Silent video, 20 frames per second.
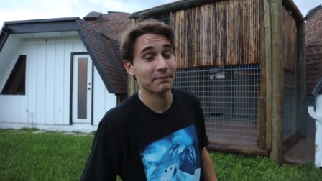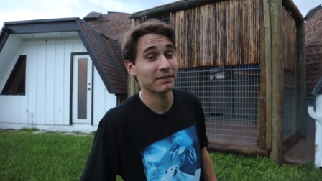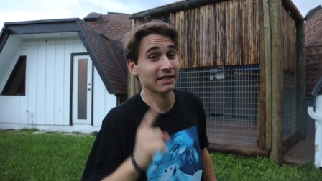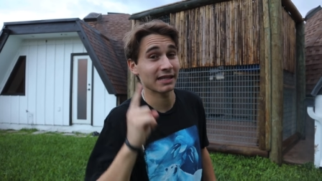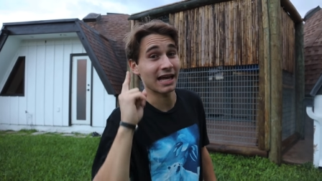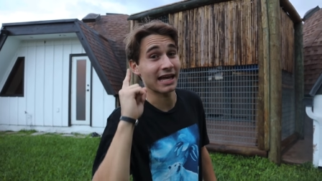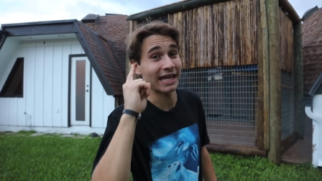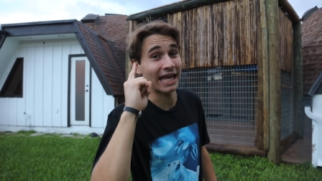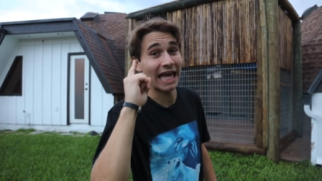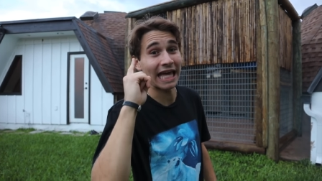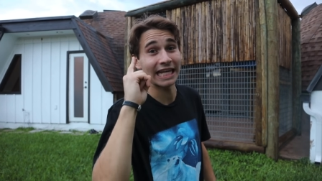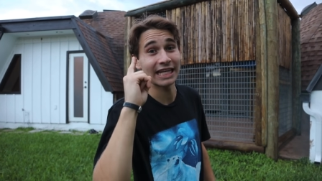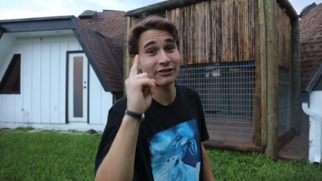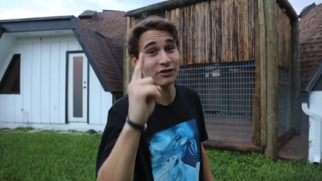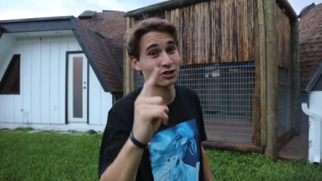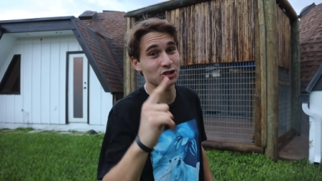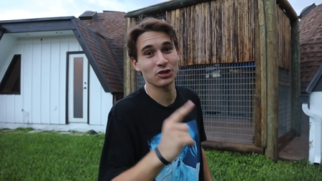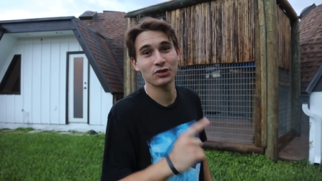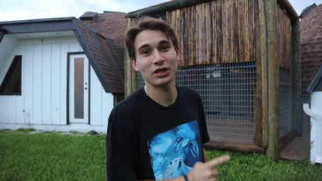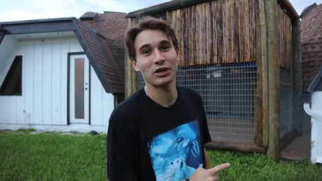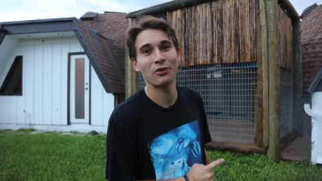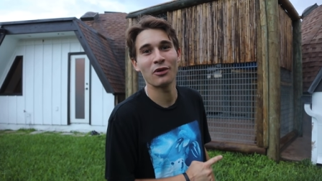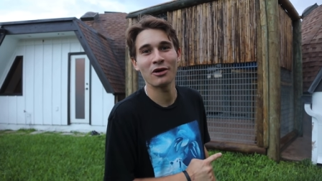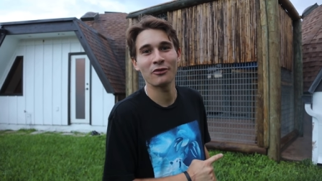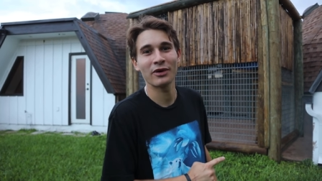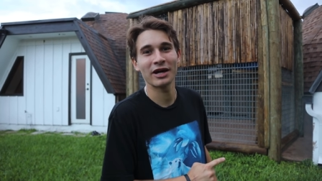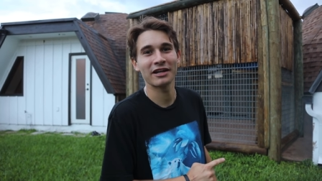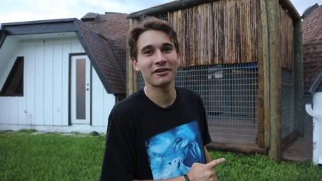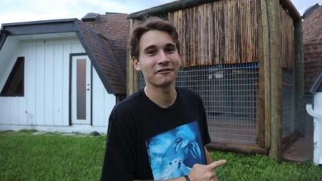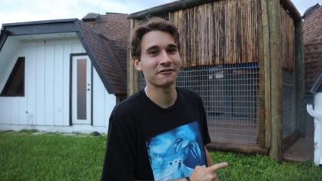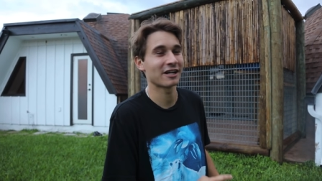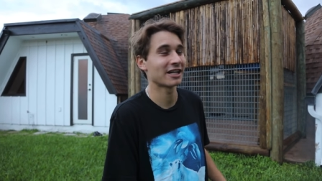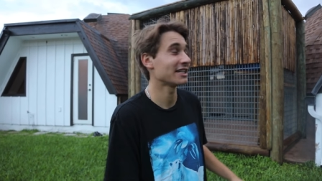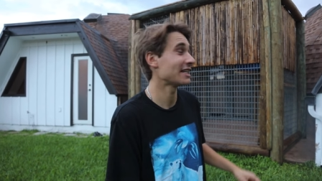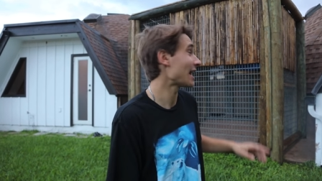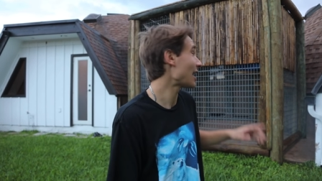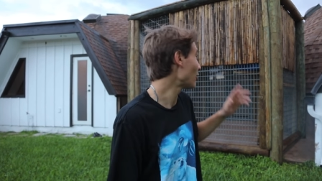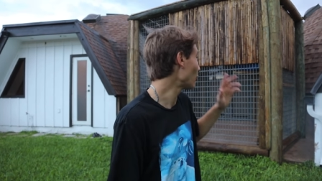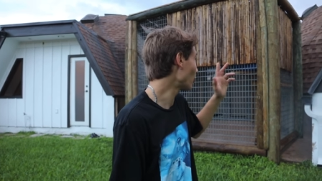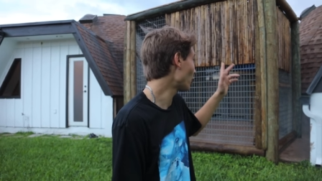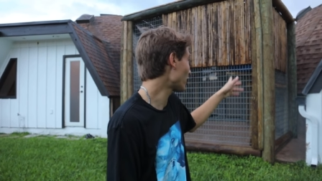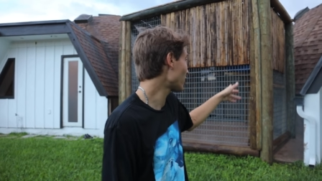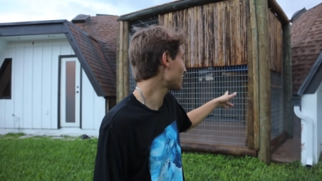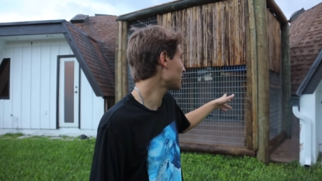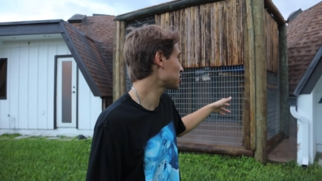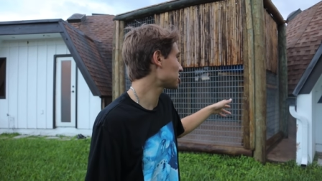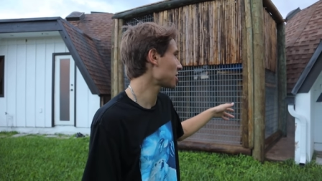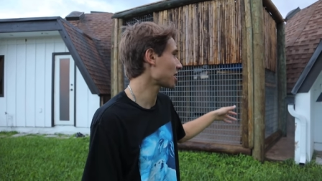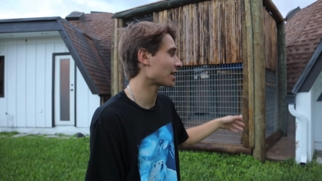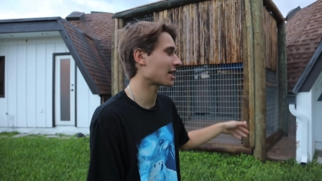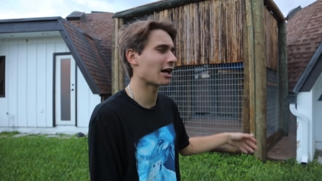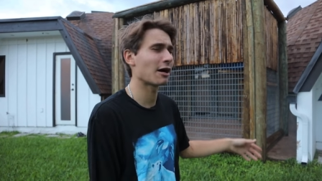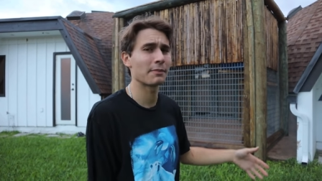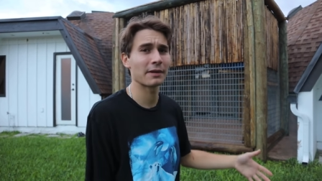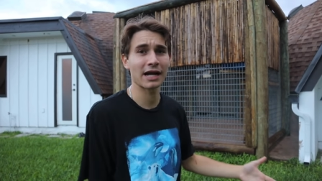But again, there's only one way to find out. We're gonna check it out.